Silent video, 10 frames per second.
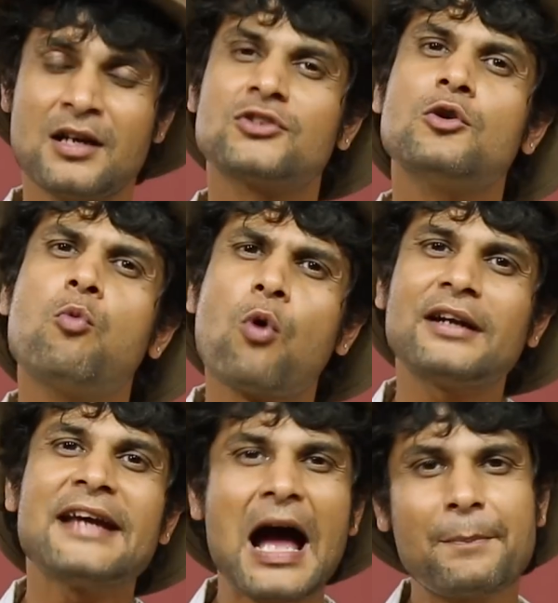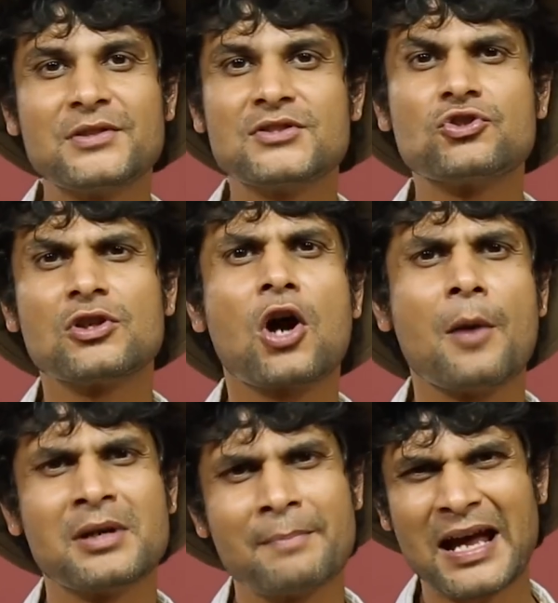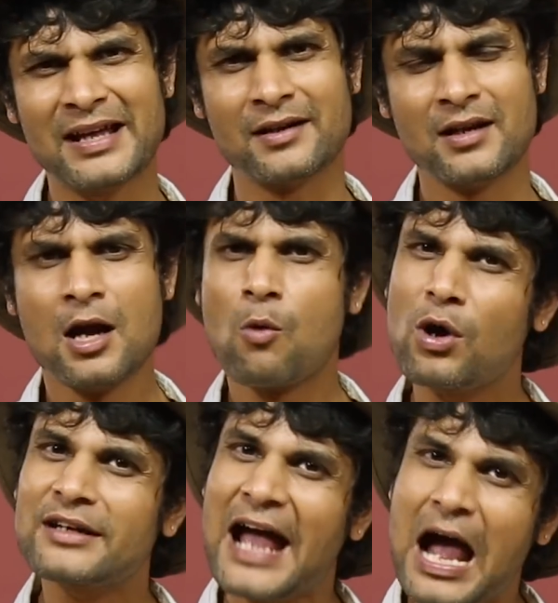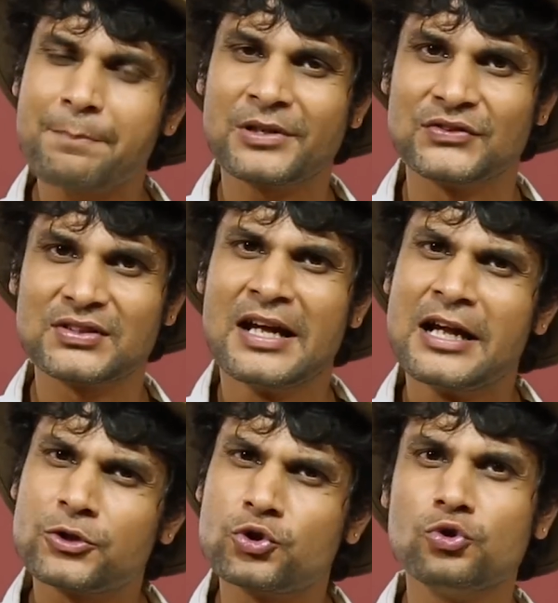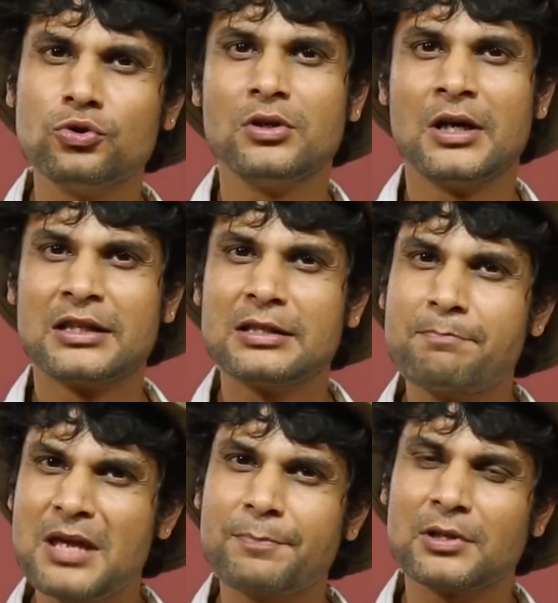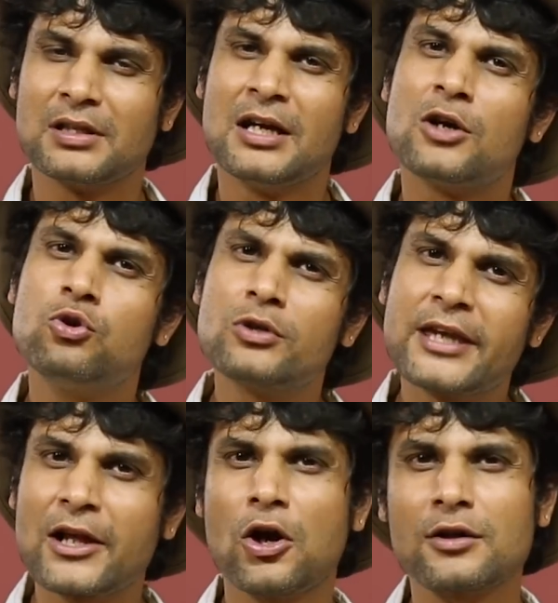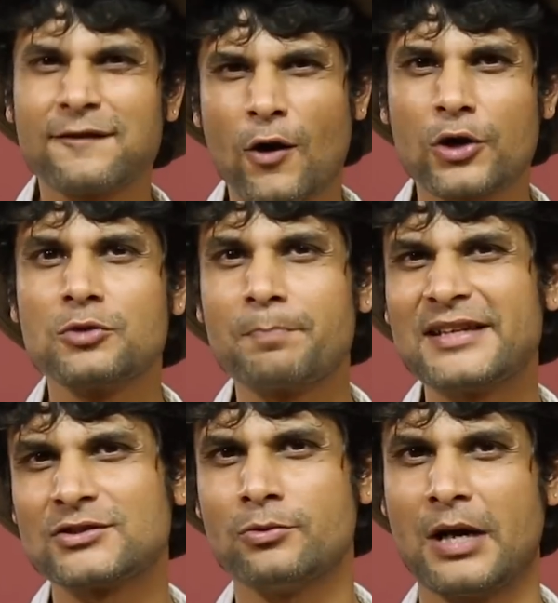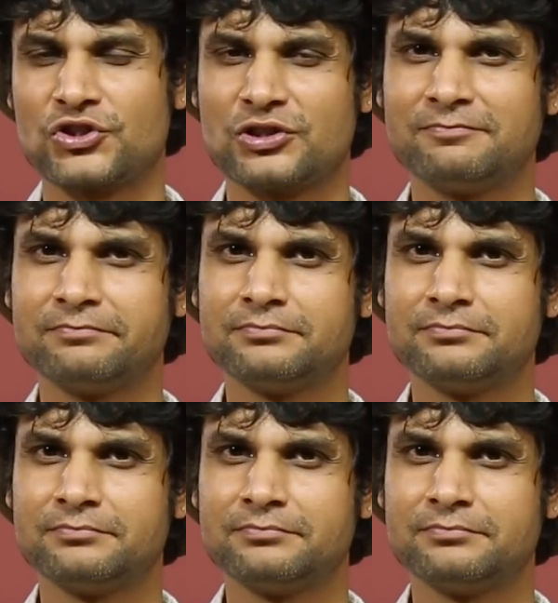So what happens to the common man? What happens to the people who cannot afford to pay so much?